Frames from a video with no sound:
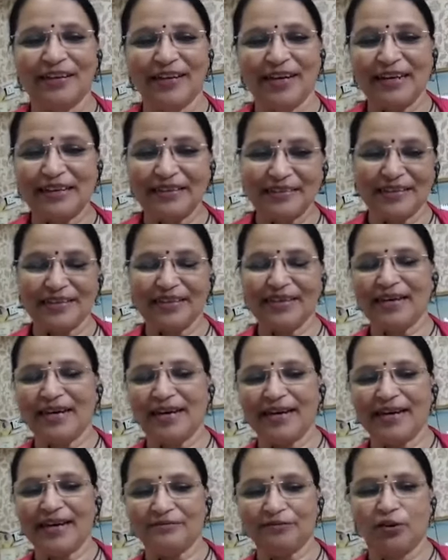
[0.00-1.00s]
and they
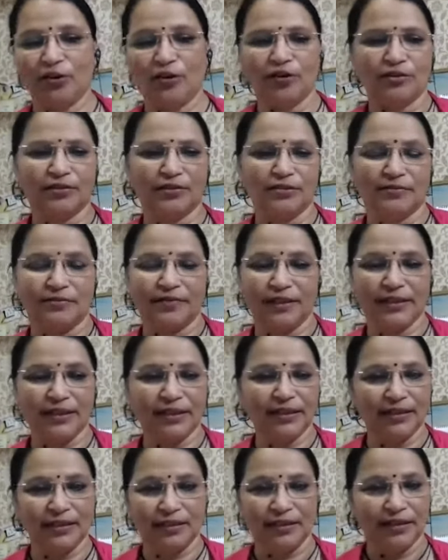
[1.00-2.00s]
have got
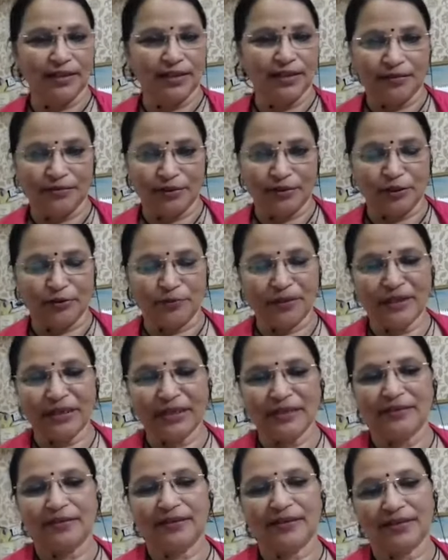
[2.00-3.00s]
very
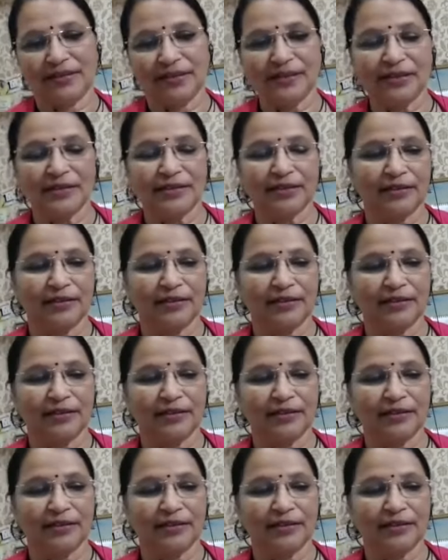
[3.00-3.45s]
phenomenal result,